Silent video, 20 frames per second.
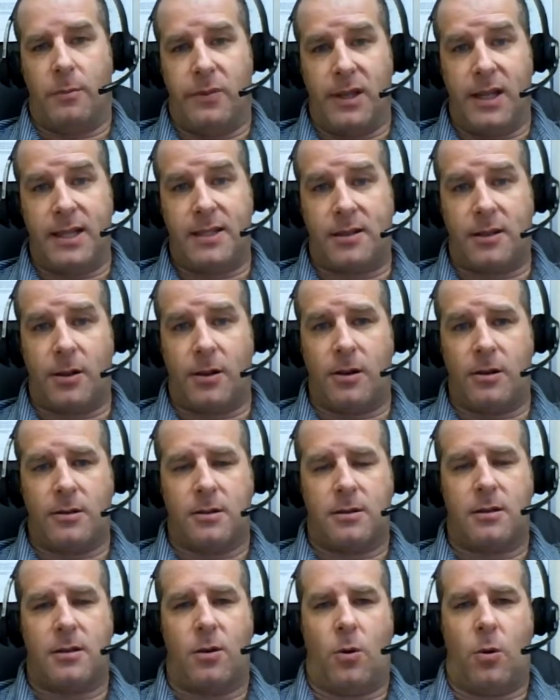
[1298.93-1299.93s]

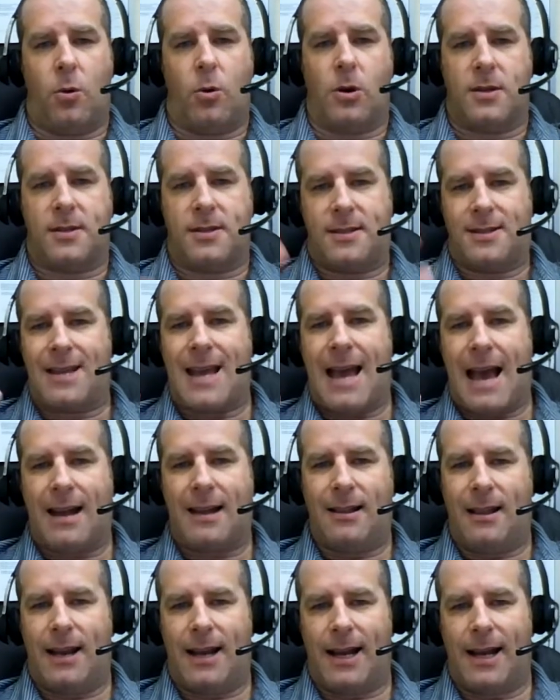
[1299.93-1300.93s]
blisters or
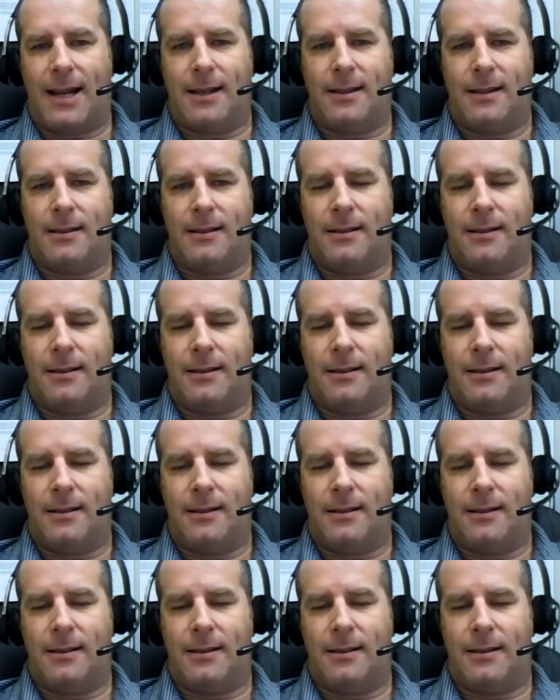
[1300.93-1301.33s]
sac-like,